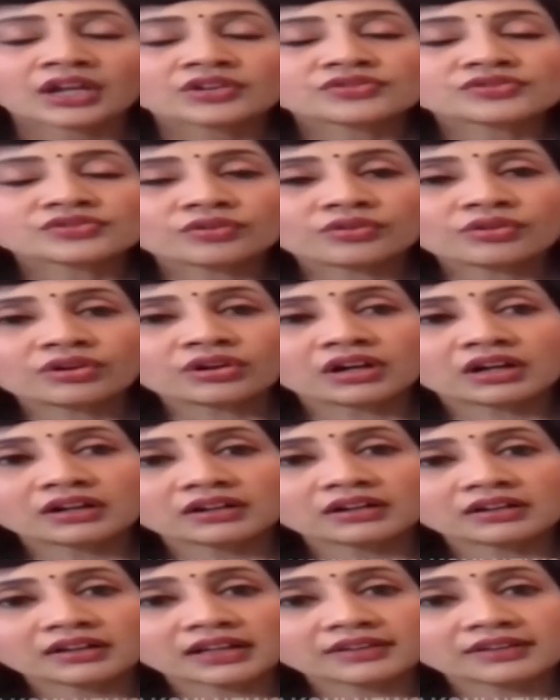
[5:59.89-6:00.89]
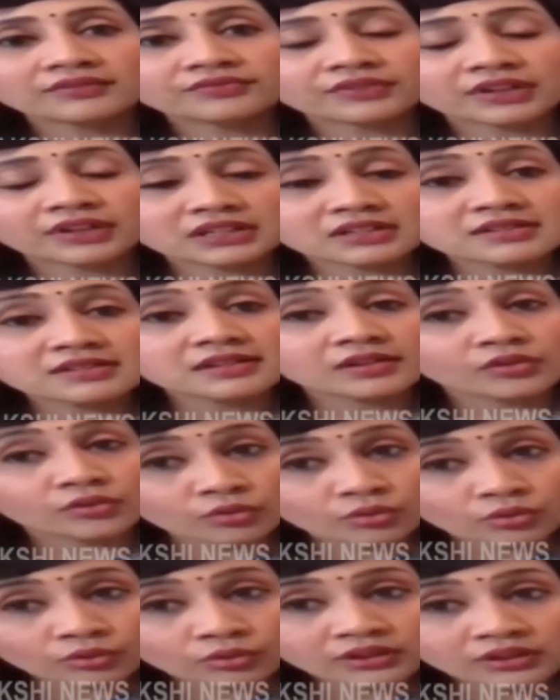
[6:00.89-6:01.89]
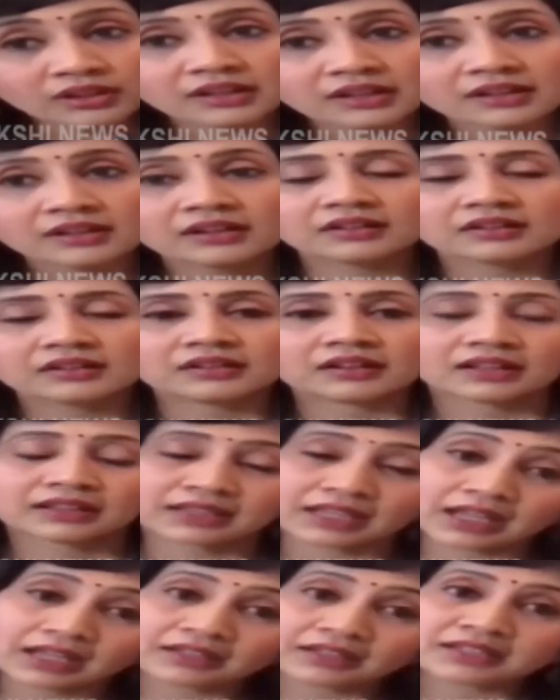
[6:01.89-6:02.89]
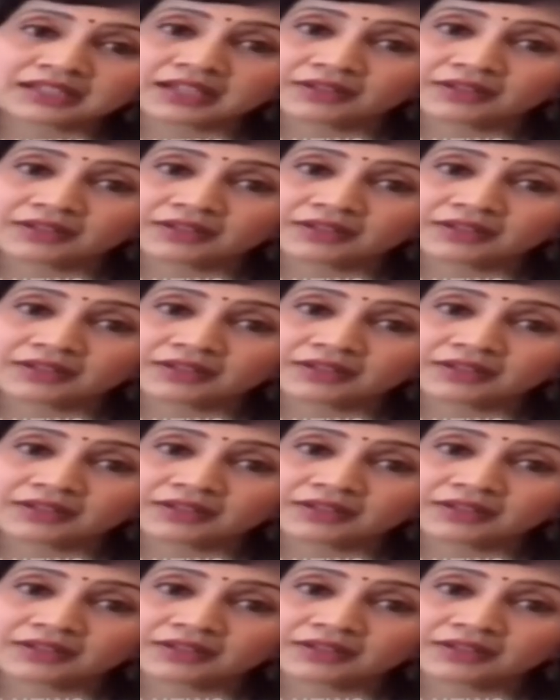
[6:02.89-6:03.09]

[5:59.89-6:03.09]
So if it is a road, then